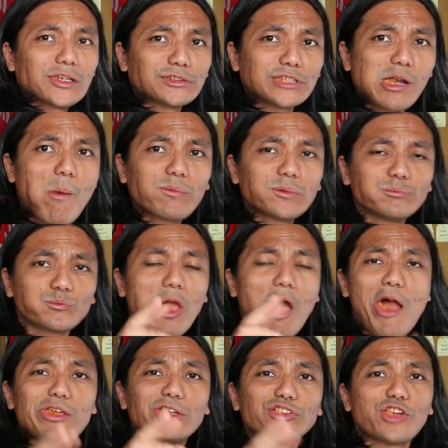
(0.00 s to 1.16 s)
right,
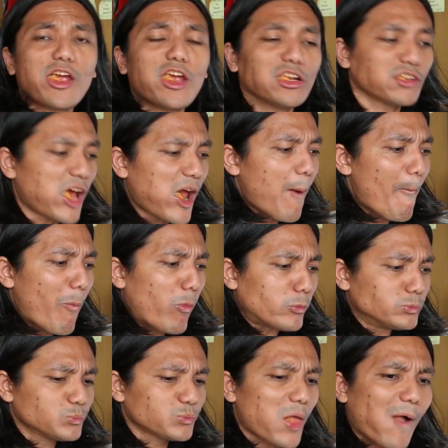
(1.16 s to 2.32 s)
saying that
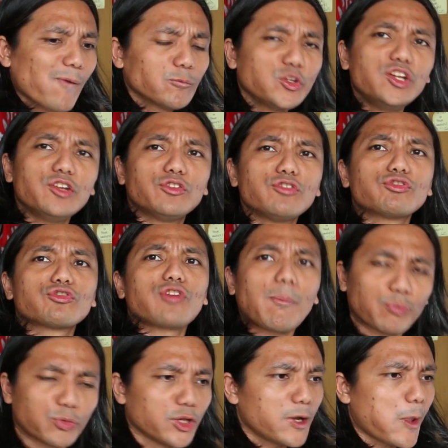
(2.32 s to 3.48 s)
he
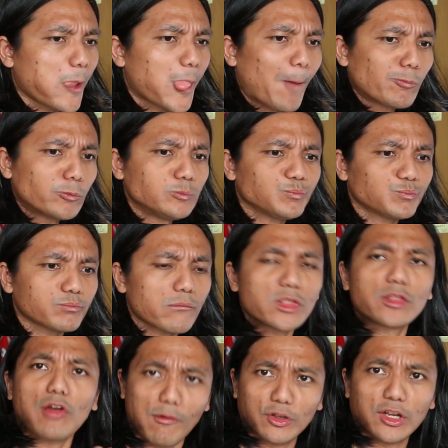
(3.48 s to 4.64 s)
disrupted
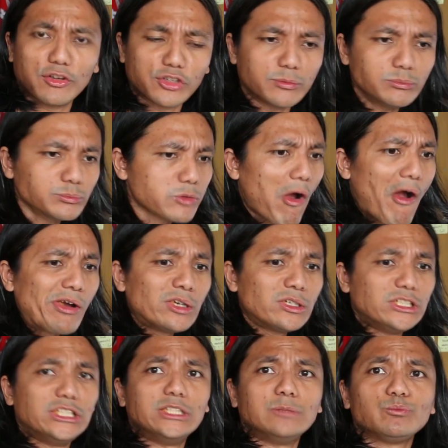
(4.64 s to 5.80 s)
the convocation
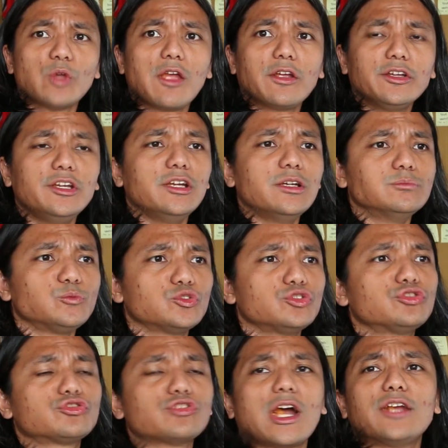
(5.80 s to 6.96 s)
and that he
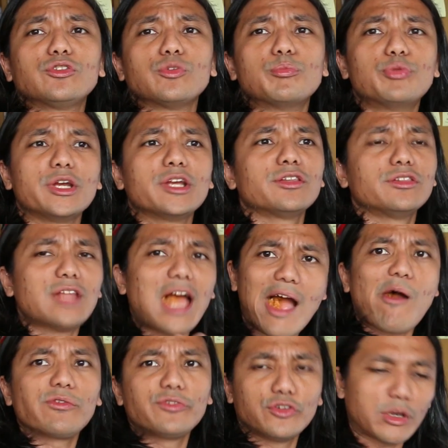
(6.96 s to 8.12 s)
is trying to bring
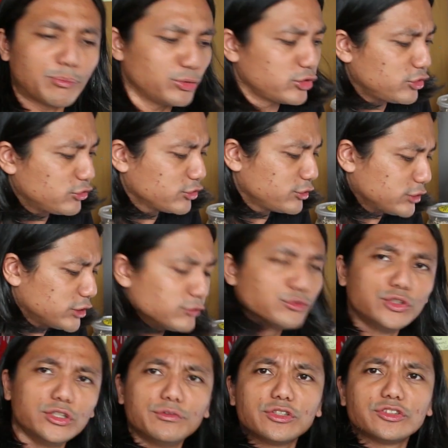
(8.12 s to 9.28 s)
down the reputation of
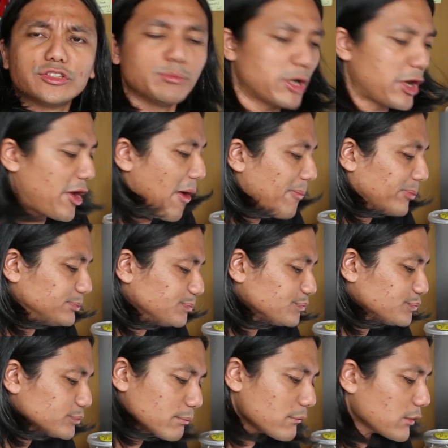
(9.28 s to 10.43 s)
University Malaya.
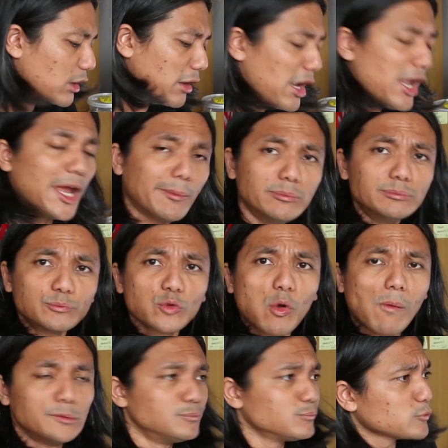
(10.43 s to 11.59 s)
And
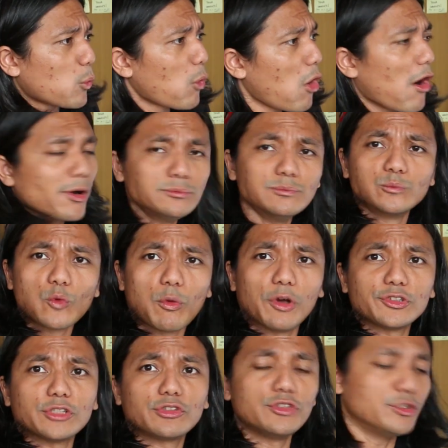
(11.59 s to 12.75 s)
Wong
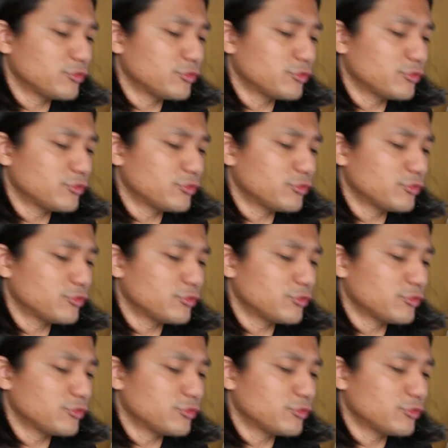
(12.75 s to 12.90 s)
was actually